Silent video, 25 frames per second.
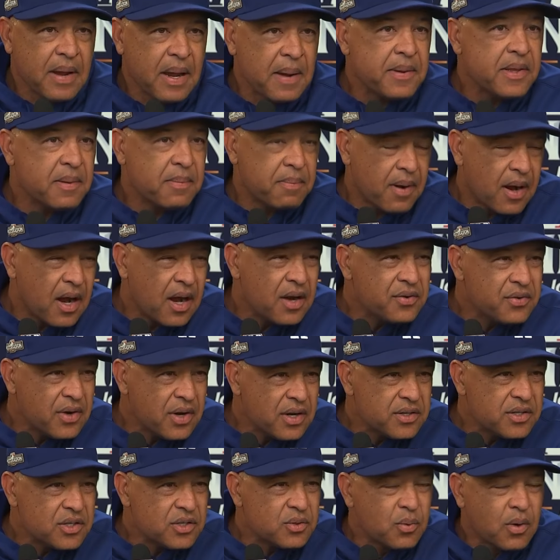maybe the
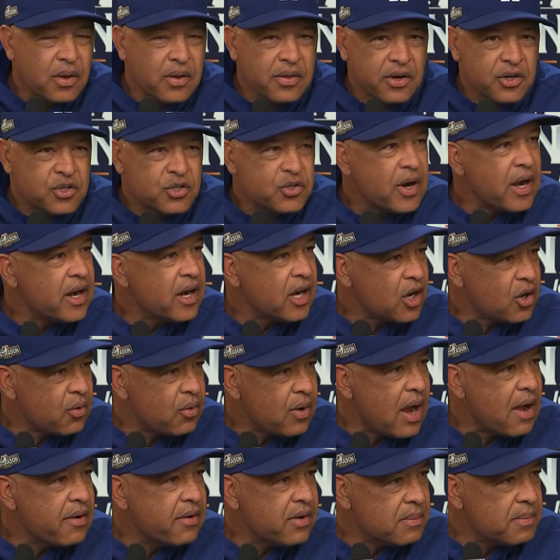Padres as well, they're trying to
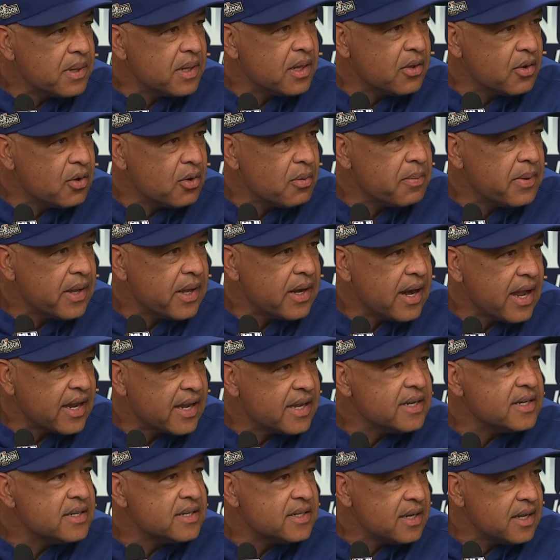crowd him a little bit. I
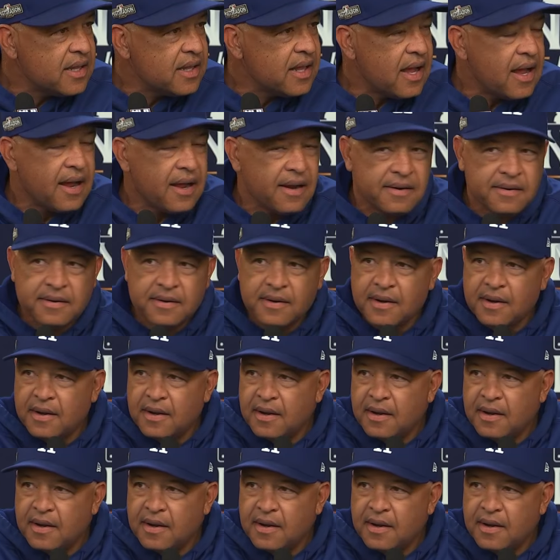can see that.